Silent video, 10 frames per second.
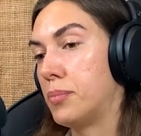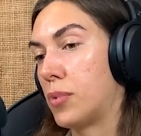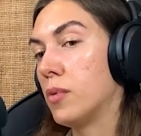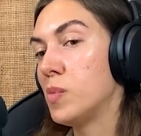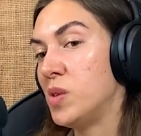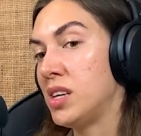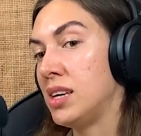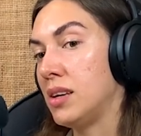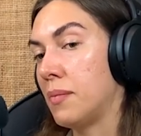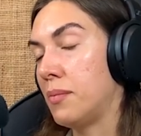
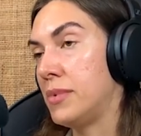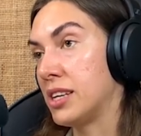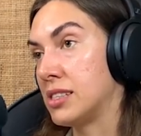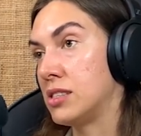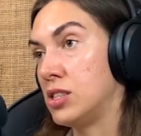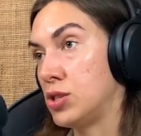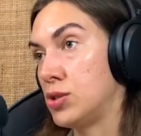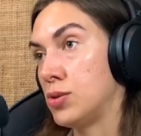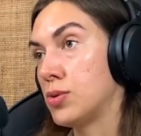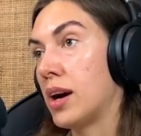probably biggest
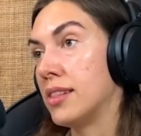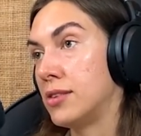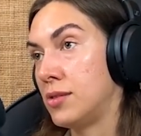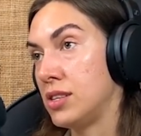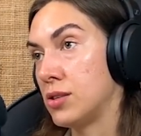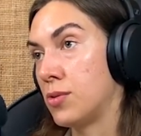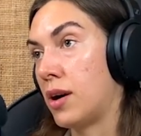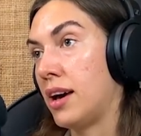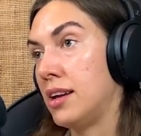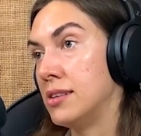issue and the reason
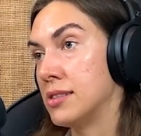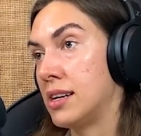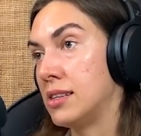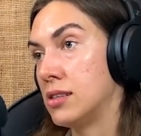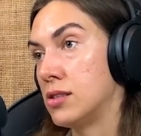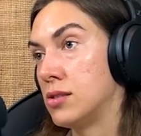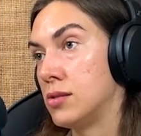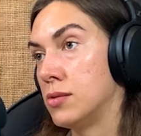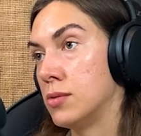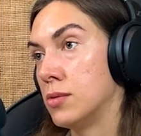why I decided
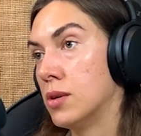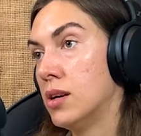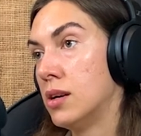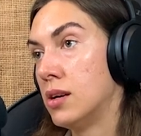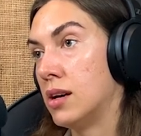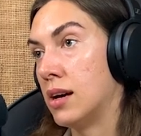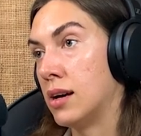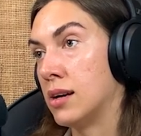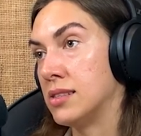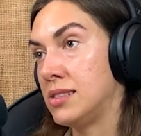to
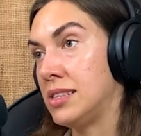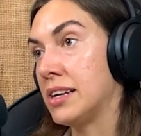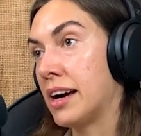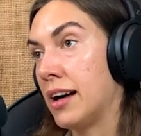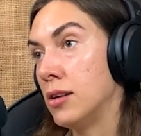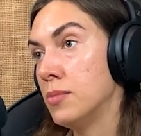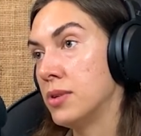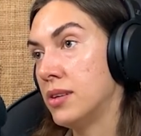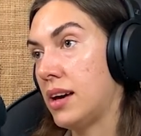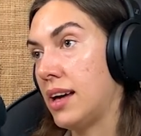uh, seek help
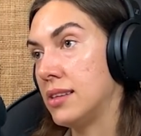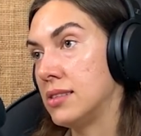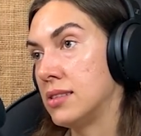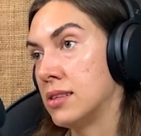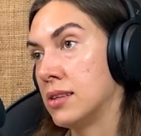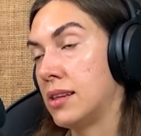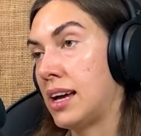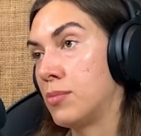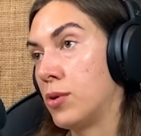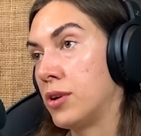at uh,
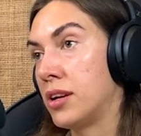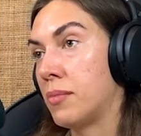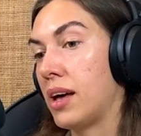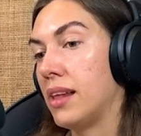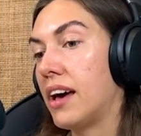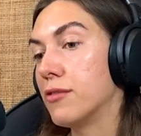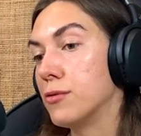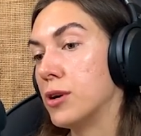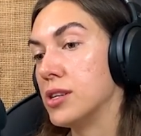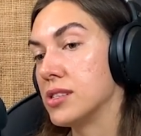that point in my
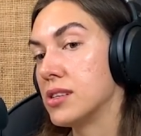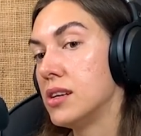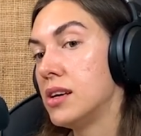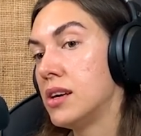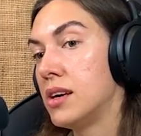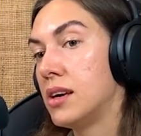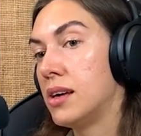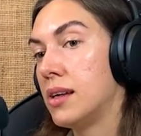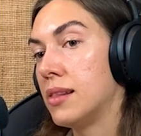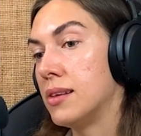life was
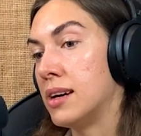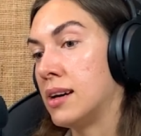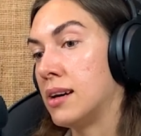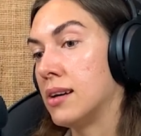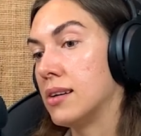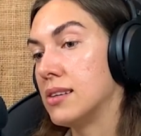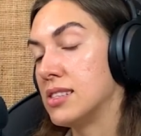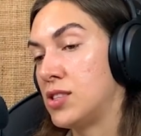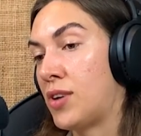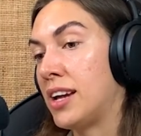the
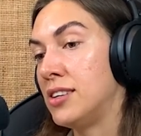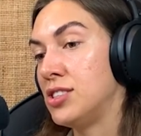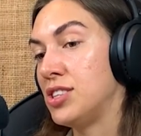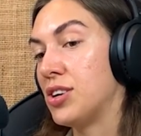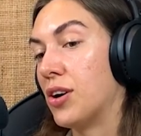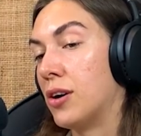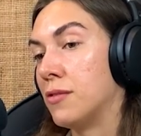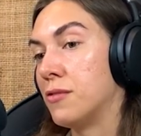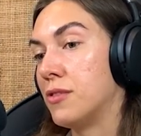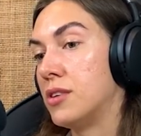strategy
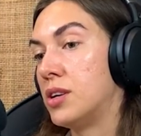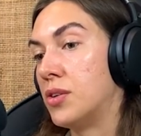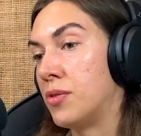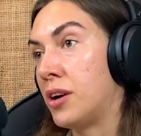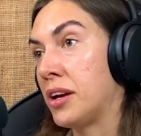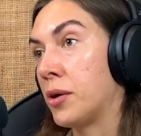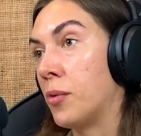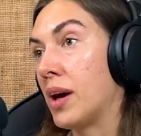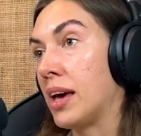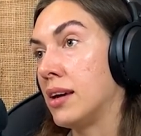of running
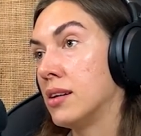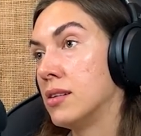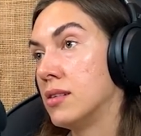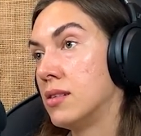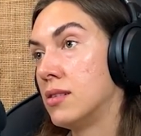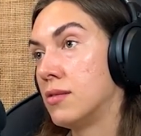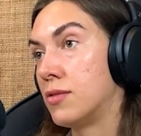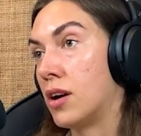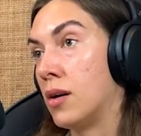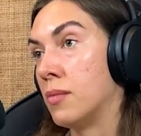away
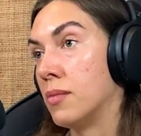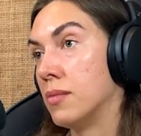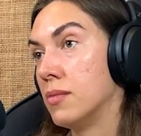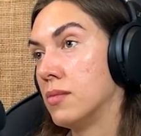from